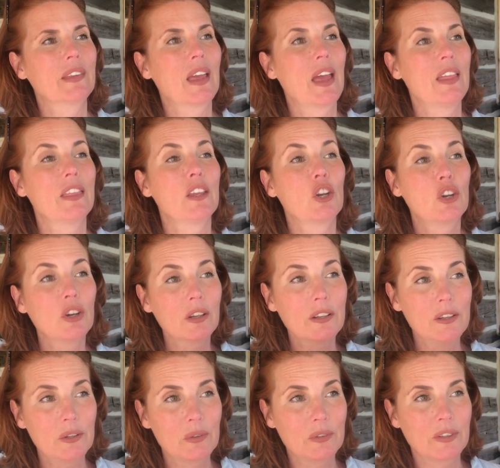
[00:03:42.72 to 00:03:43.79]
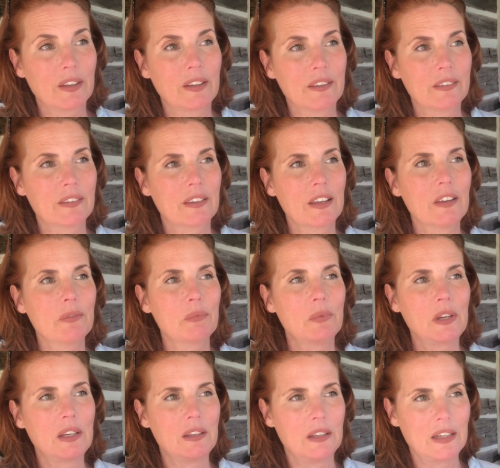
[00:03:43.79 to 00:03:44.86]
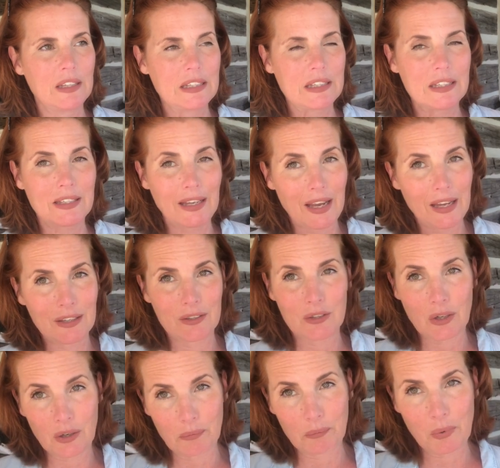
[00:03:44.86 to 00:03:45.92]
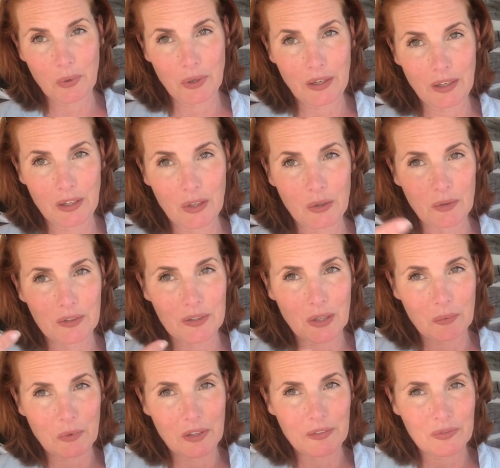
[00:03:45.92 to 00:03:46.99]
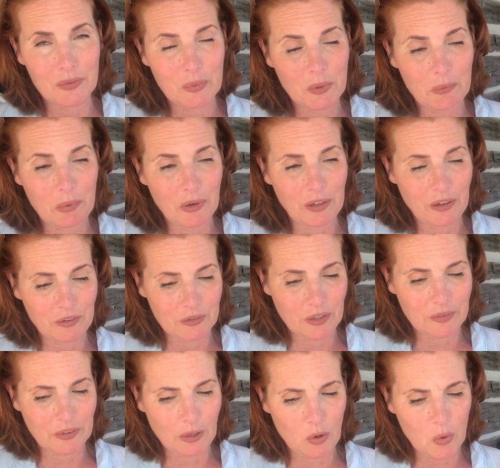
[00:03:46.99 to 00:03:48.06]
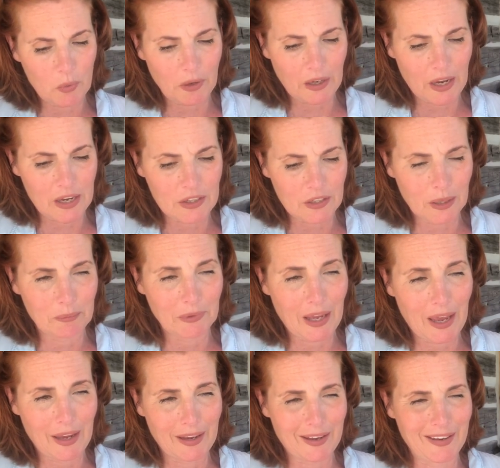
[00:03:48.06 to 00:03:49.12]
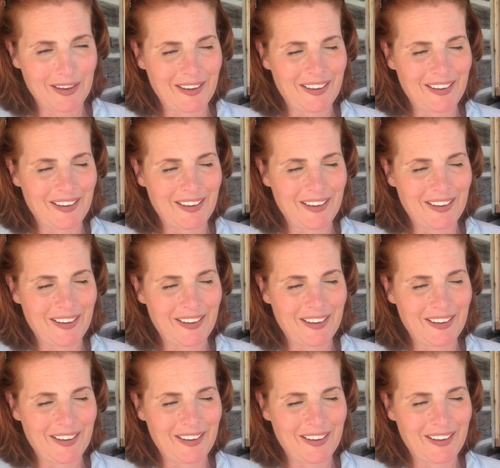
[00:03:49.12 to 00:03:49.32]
And the good news is, if we instead start pointing at you, if we point at ourselves like, oh my gosh, I'm gay,